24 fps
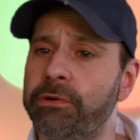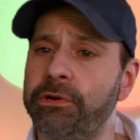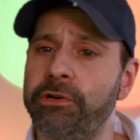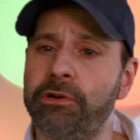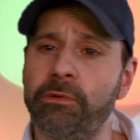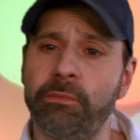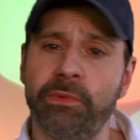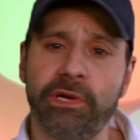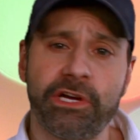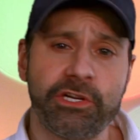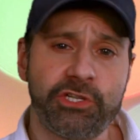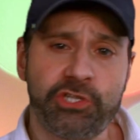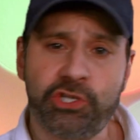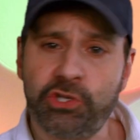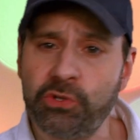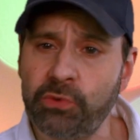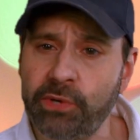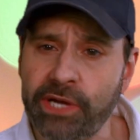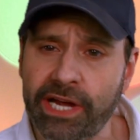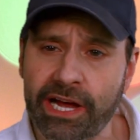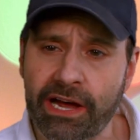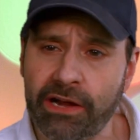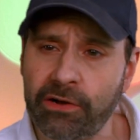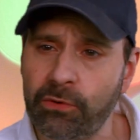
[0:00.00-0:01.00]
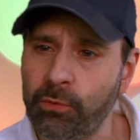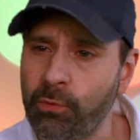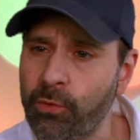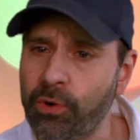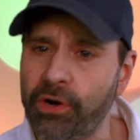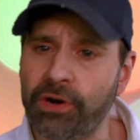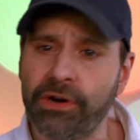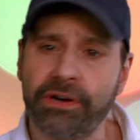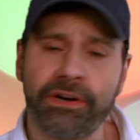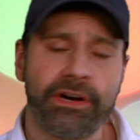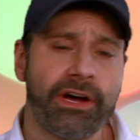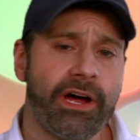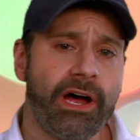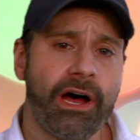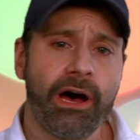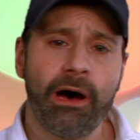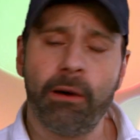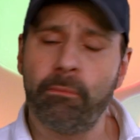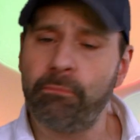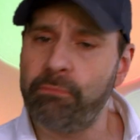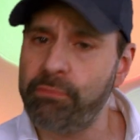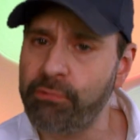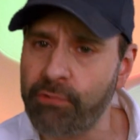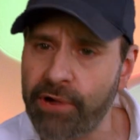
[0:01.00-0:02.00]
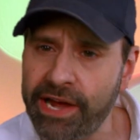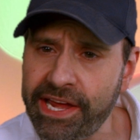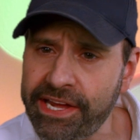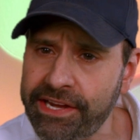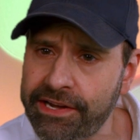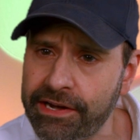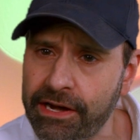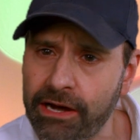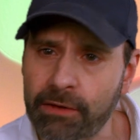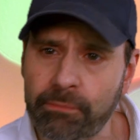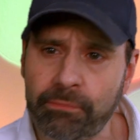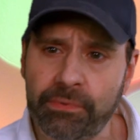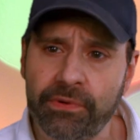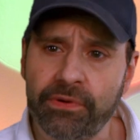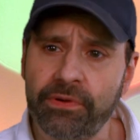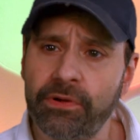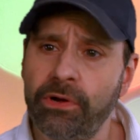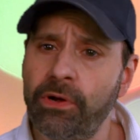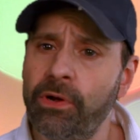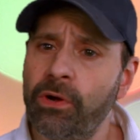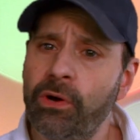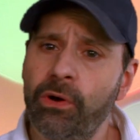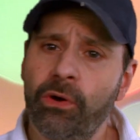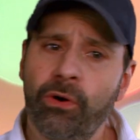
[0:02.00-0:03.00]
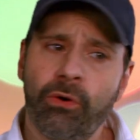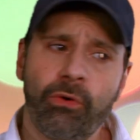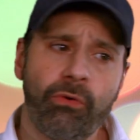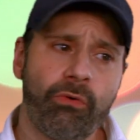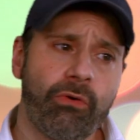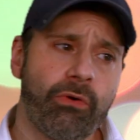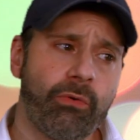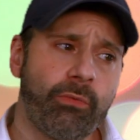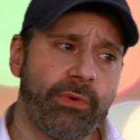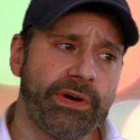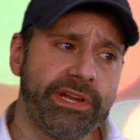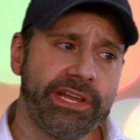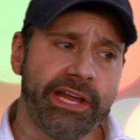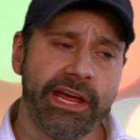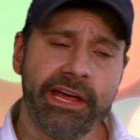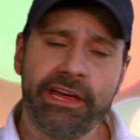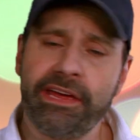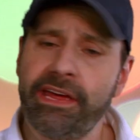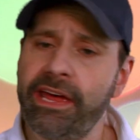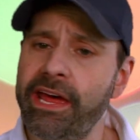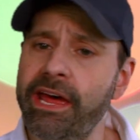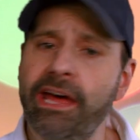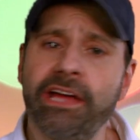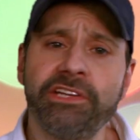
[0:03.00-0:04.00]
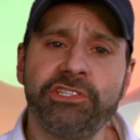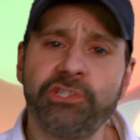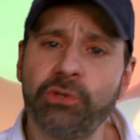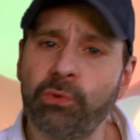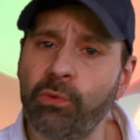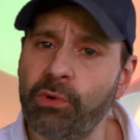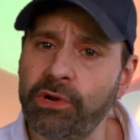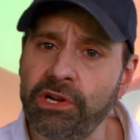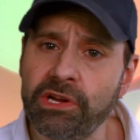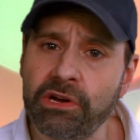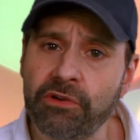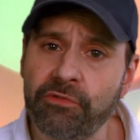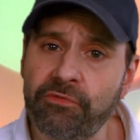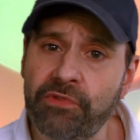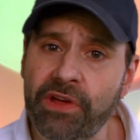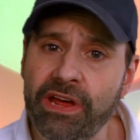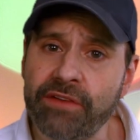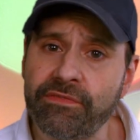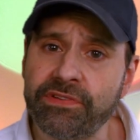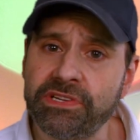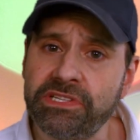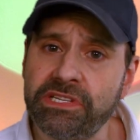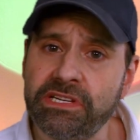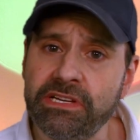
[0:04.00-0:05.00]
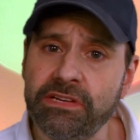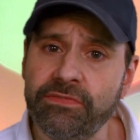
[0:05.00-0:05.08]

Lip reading: It could be a chewing out at work, a breakup, or when they cancel one of your favorite